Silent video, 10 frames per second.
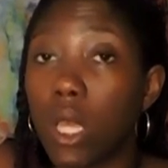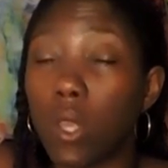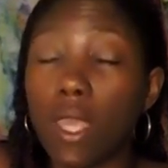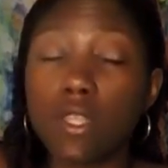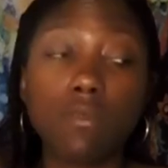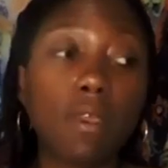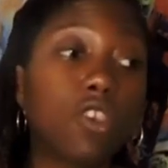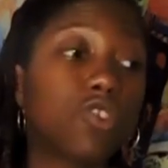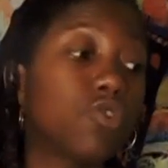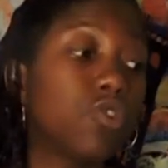Okay, so
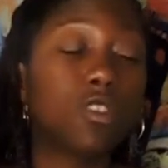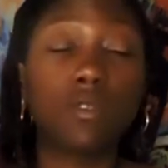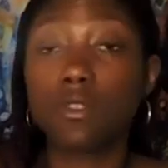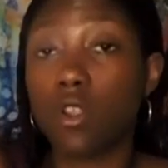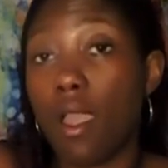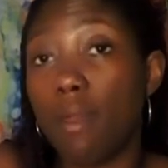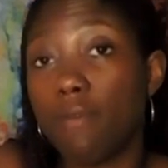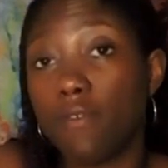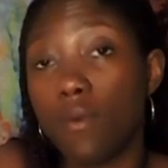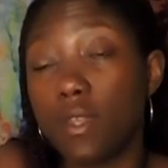making sure you subscribe
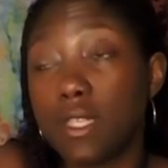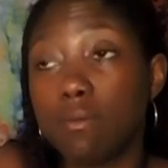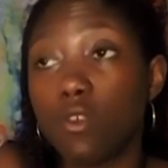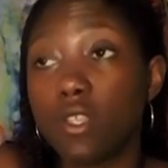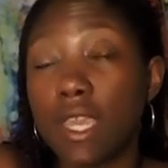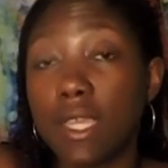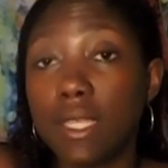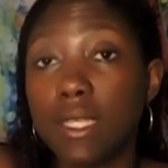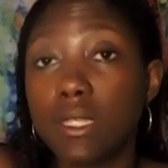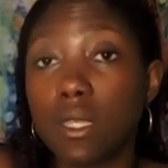if you want to see more
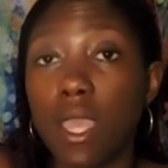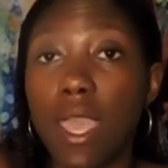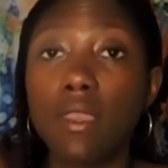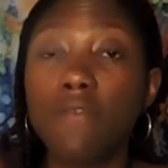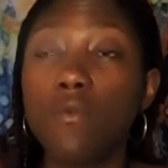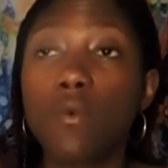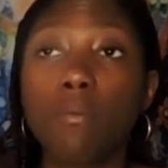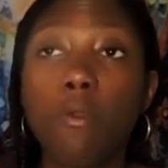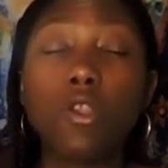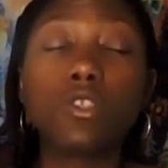dailies. Again, if you want
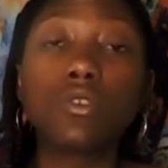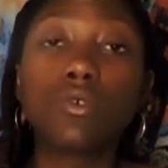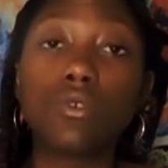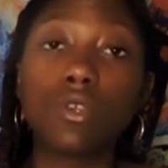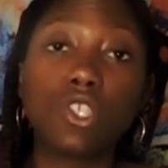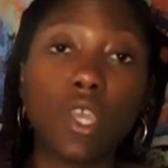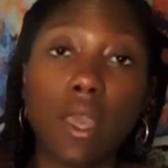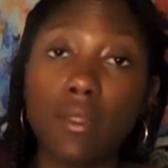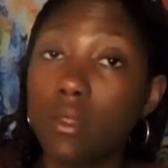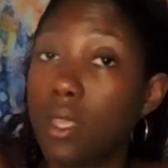a personal, you can check
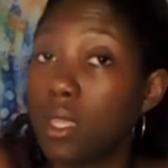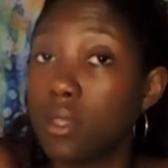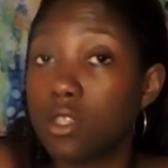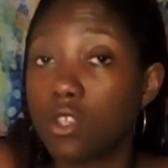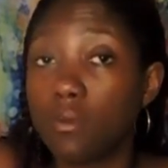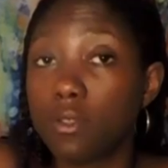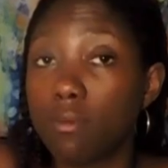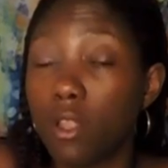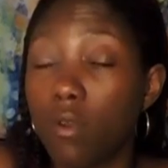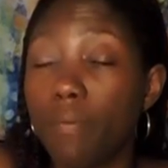out the link in the description
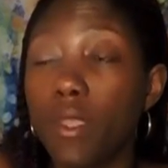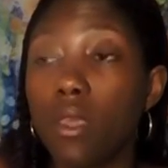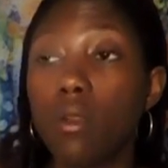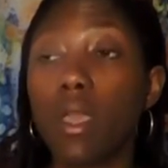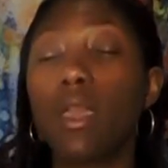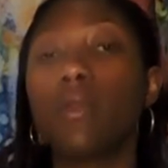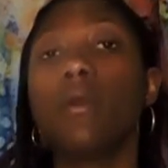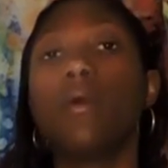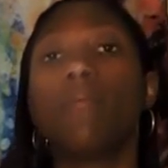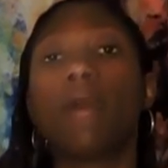below. Okay,
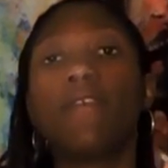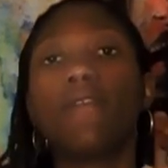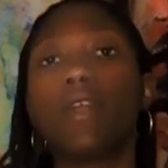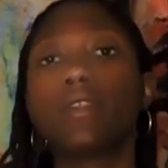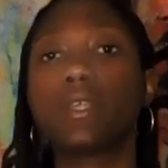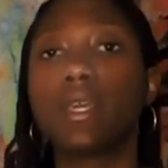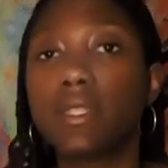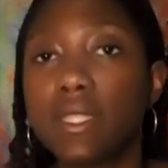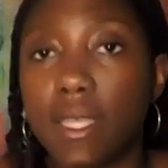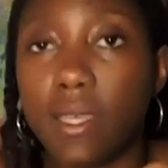bye fire
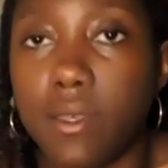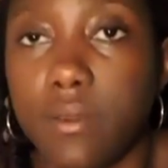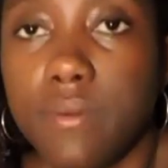signs, see ya.